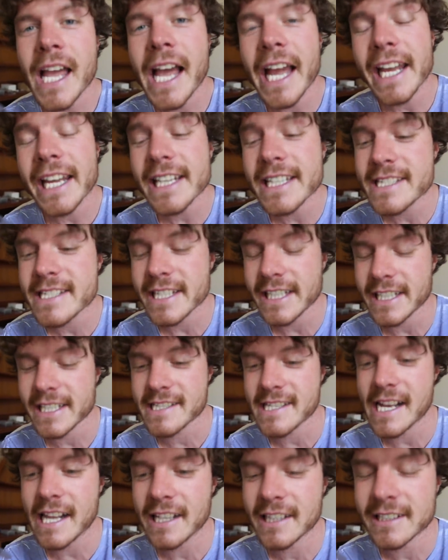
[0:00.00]
Hey Dee,
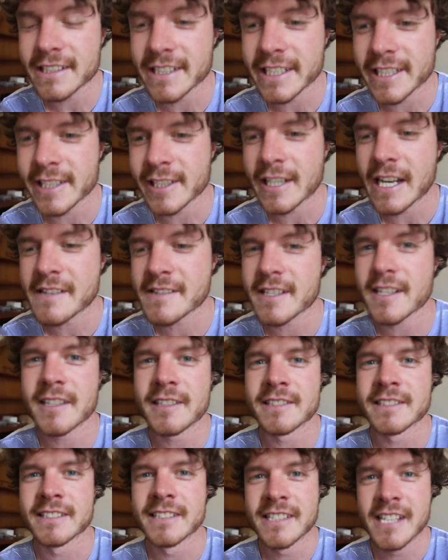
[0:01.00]
it's Alan here. How's it
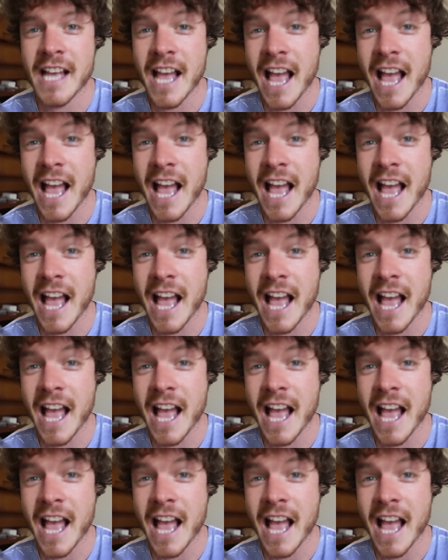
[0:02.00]
going?